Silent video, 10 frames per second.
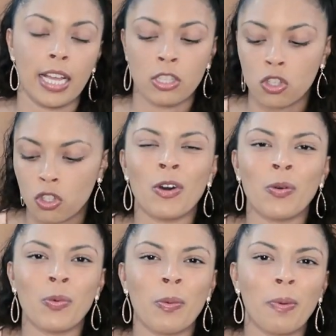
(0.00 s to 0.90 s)
And
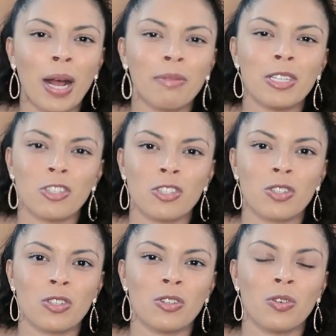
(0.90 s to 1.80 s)
so we'll probably
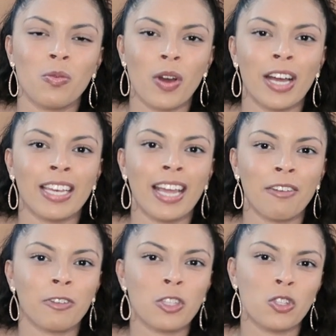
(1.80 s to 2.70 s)
just do one
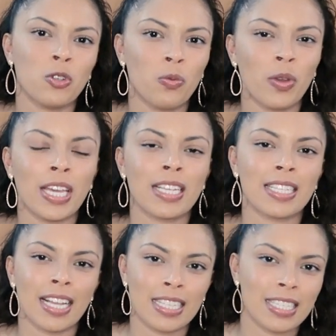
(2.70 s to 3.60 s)
every 2
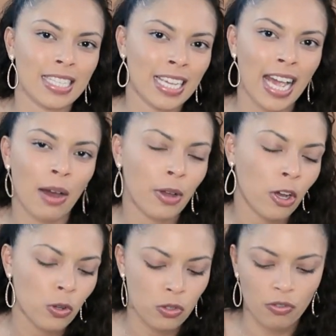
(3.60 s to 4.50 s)
weeks and see how
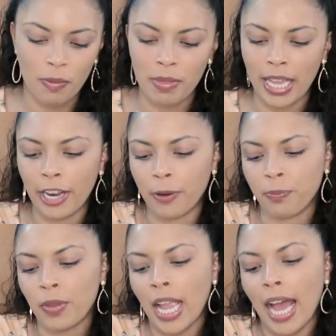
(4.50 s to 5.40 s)
it goes from there.